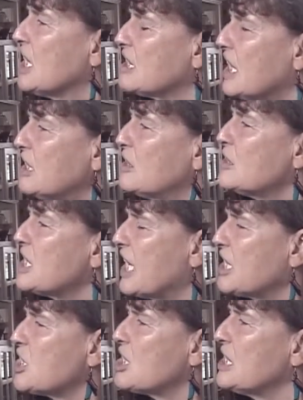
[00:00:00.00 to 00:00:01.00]
they could
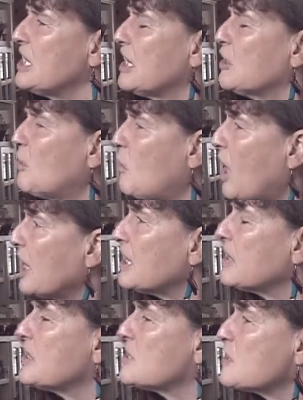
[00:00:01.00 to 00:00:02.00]
actually
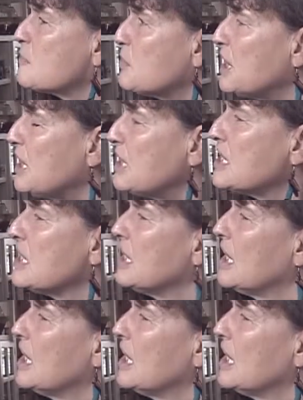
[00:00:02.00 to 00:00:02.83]
acquire the speed